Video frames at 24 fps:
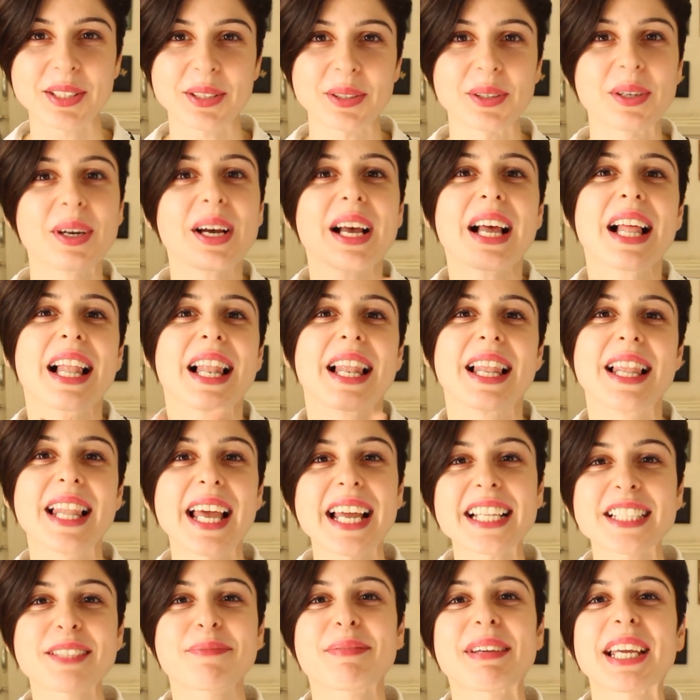So
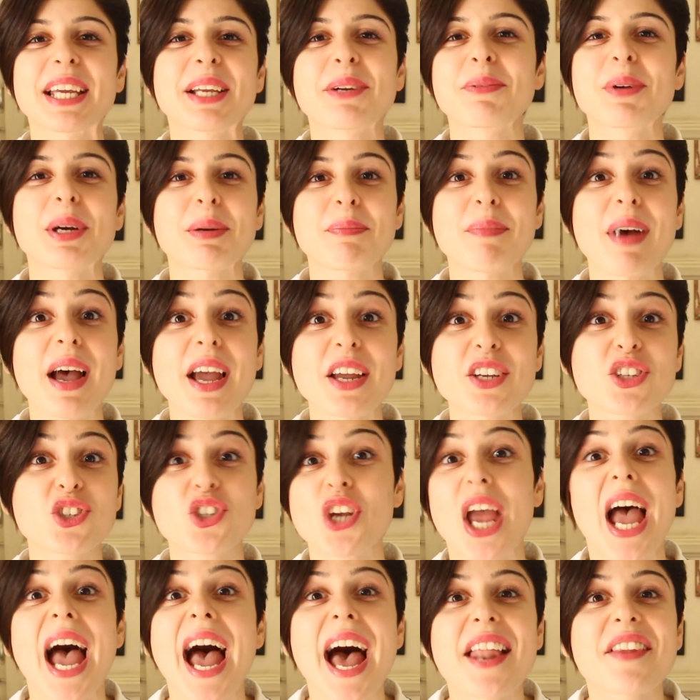let's begin with my
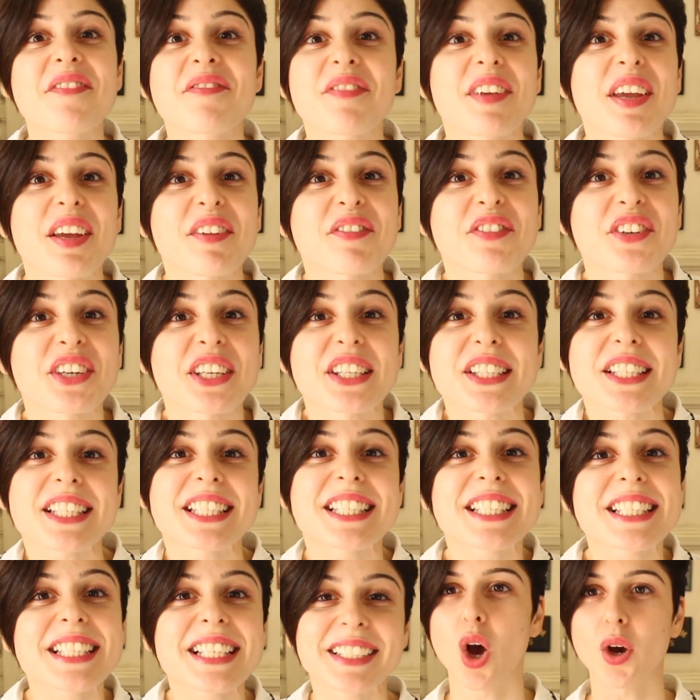Jan
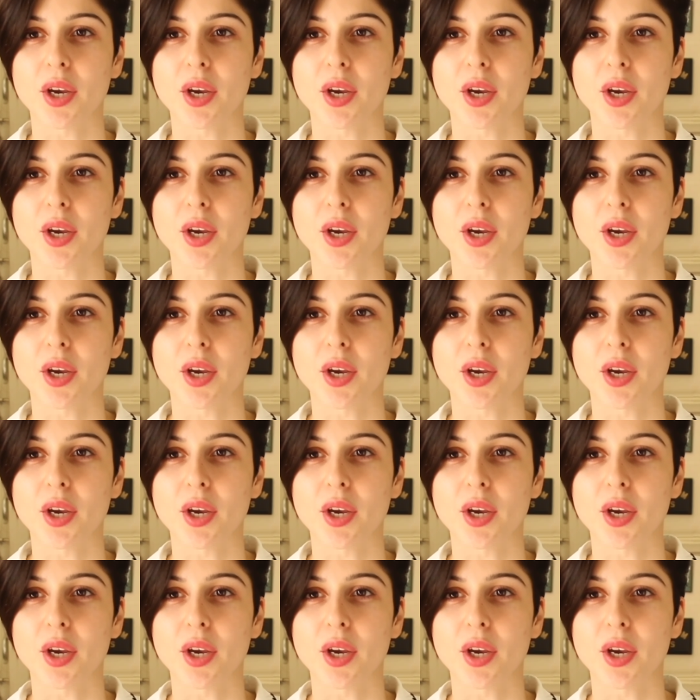favorites.